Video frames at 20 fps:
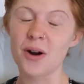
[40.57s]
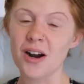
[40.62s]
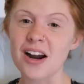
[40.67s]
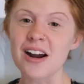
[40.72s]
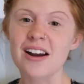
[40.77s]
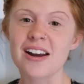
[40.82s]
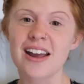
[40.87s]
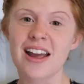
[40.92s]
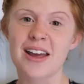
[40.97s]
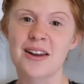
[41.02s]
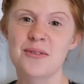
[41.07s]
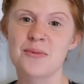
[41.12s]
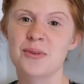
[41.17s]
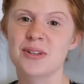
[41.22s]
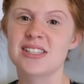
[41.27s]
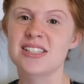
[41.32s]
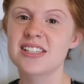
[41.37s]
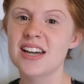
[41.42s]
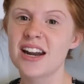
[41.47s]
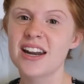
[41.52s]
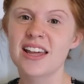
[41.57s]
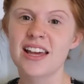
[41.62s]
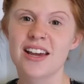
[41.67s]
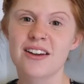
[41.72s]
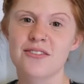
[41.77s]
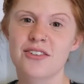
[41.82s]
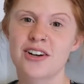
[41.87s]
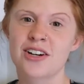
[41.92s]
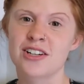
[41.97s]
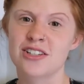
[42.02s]
work and with
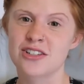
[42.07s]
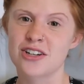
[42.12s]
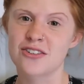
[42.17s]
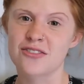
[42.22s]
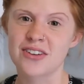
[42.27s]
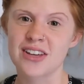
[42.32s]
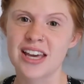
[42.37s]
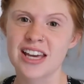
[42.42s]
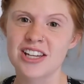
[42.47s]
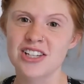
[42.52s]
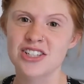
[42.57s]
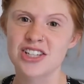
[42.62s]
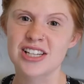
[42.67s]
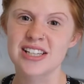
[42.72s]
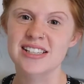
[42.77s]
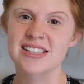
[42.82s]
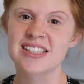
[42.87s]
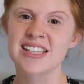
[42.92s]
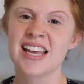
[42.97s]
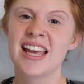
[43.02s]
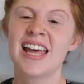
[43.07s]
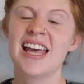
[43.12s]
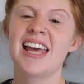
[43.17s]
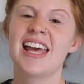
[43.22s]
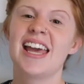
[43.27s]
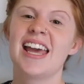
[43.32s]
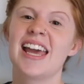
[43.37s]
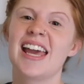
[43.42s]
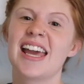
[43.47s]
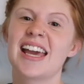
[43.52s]
studying for his certifications,
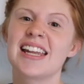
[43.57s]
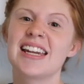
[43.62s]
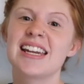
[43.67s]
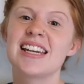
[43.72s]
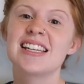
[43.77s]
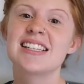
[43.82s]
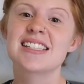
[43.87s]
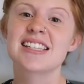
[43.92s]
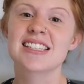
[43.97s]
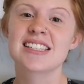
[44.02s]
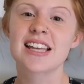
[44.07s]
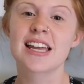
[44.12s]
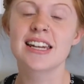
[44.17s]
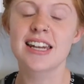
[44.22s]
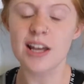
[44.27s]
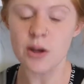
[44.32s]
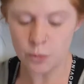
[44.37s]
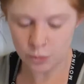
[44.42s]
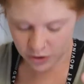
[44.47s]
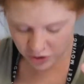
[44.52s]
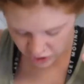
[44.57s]
and it is a Sunday,